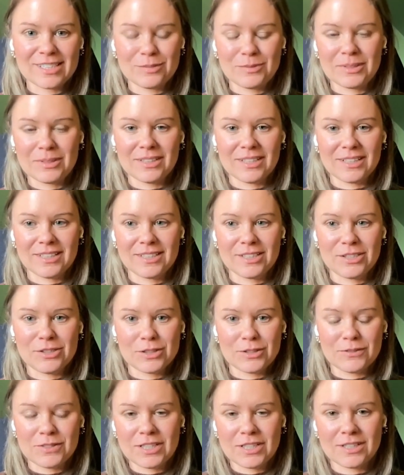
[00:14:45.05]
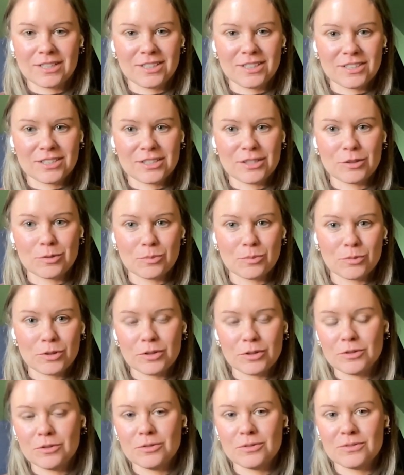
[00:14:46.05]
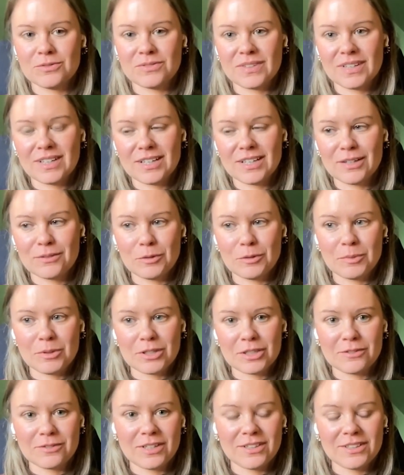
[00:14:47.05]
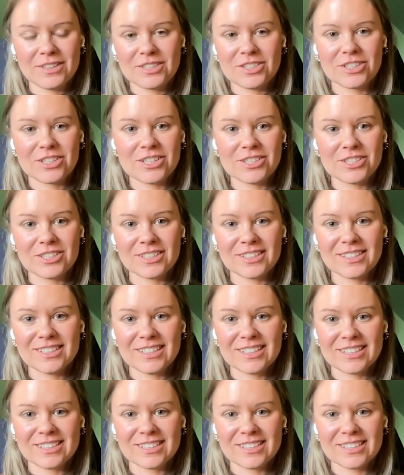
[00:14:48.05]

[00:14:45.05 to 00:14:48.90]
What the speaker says: has been like the use of technology to improve reproductive health education.